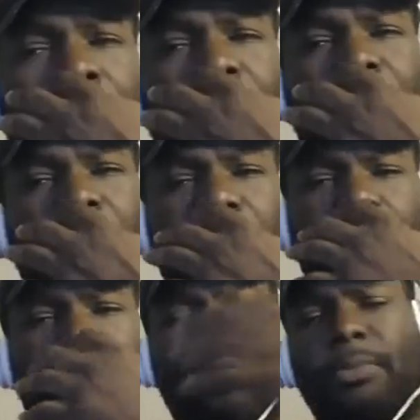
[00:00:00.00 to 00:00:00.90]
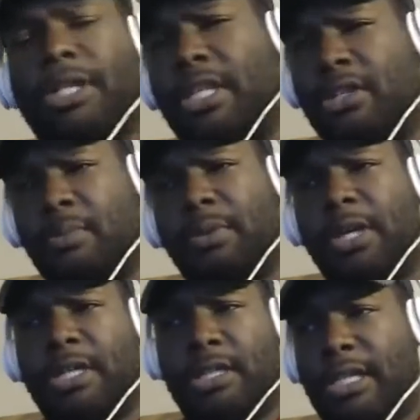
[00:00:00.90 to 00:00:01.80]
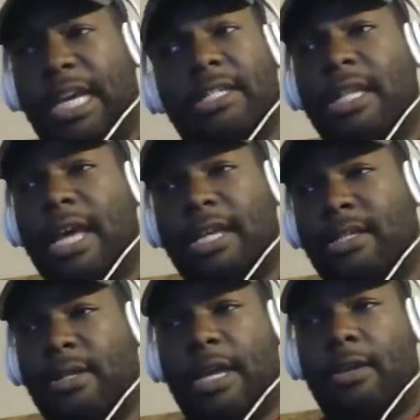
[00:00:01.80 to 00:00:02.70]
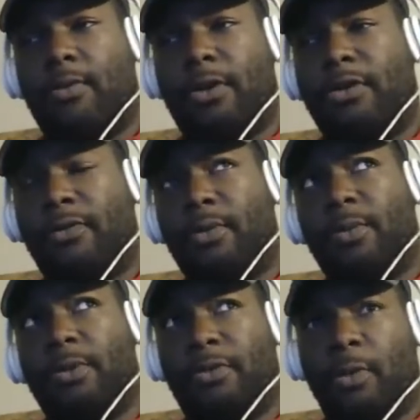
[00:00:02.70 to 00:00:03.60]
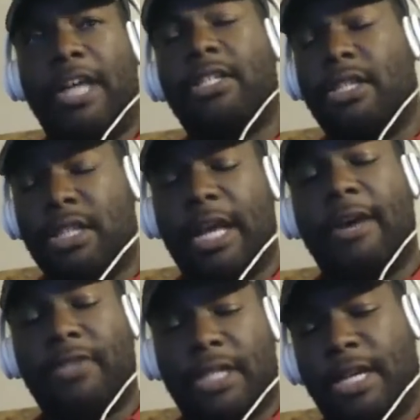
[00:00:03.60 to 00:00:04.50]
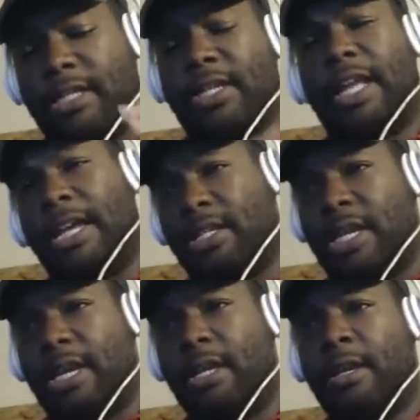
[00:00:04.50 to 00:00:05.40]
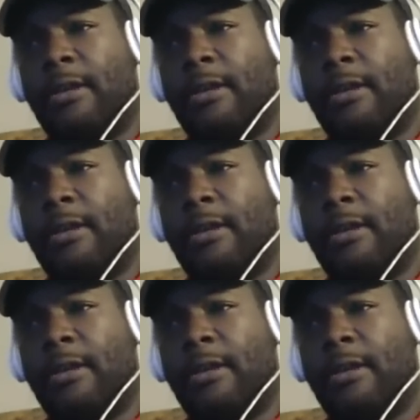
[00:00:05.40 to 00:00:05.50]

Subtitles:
it is on PlayStation Plus. Today is the last day. Well, if you're watching this live, today is the last day.